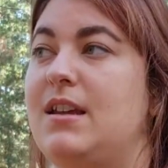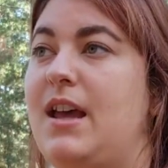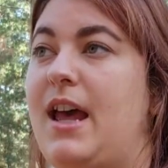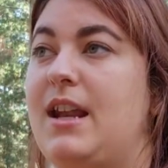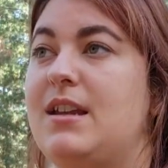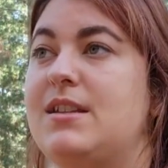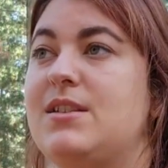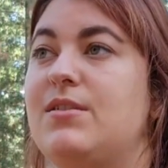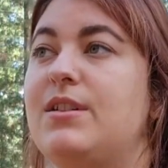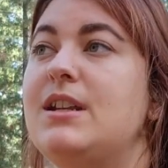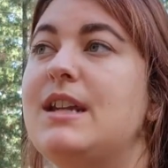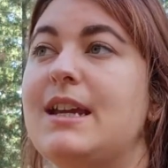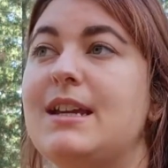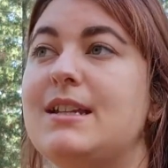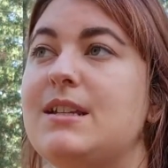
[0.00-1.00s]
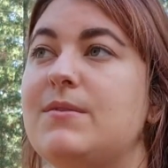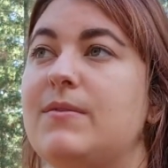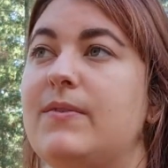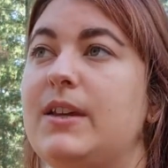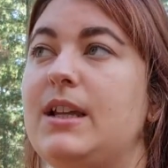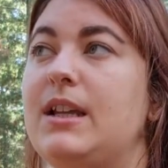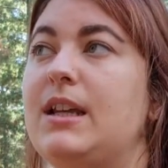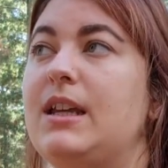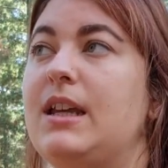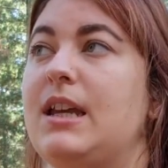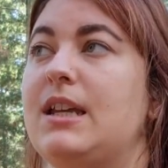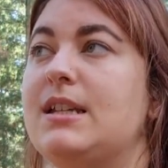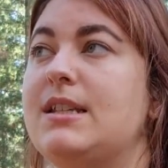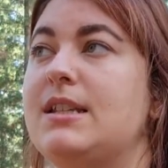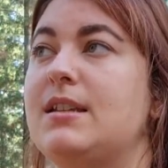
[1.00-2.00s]
And it's not a negative feeling.
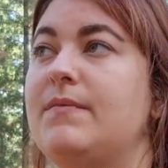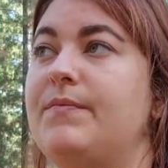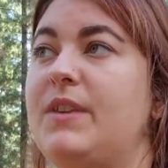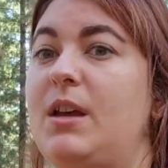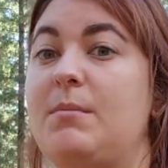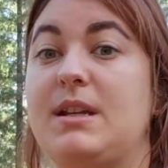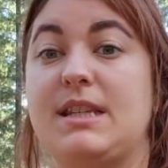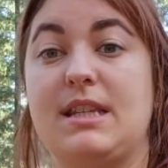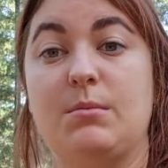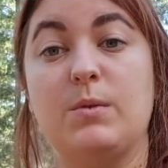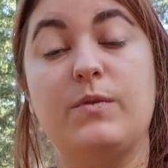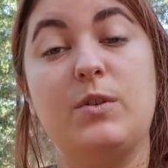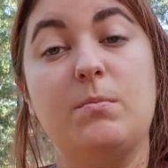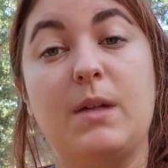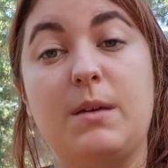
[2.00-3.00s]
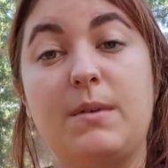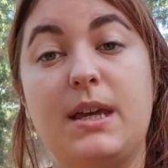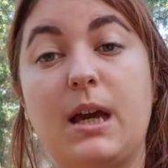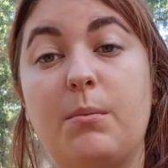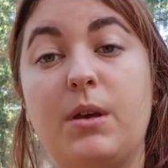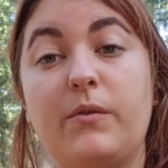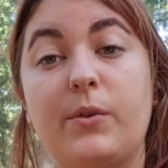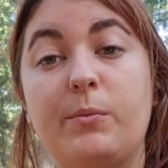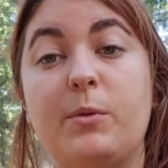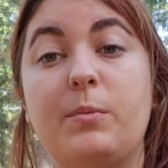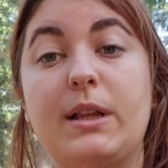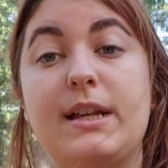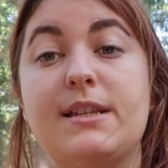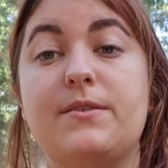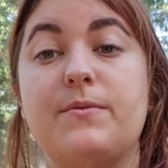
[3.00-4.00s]
Some of you may be coming from a
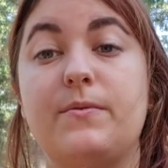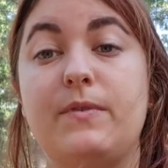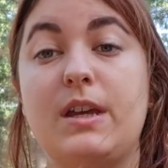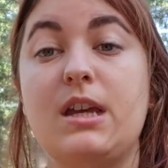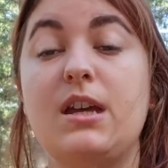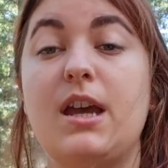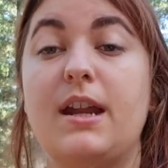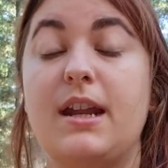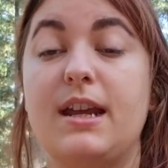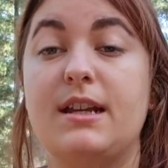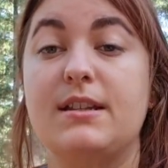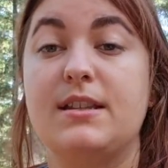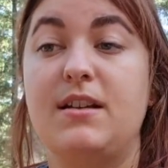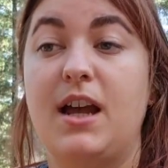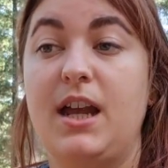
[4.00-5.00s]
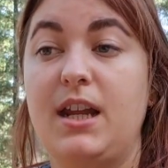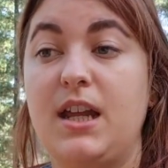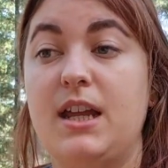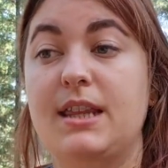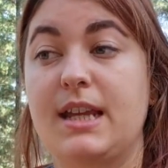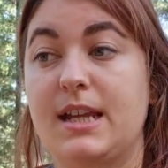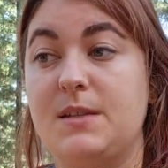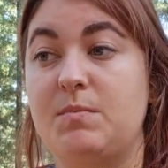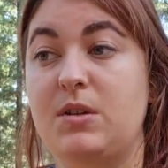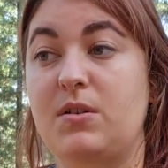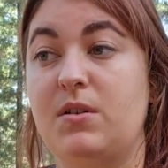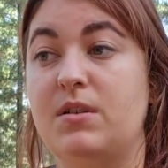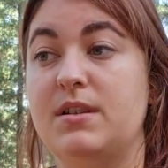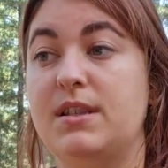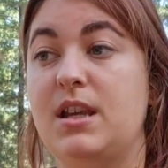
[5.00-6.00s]
place of fear and anxiety, and that's
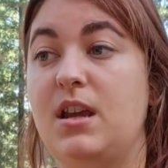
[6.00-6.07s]
because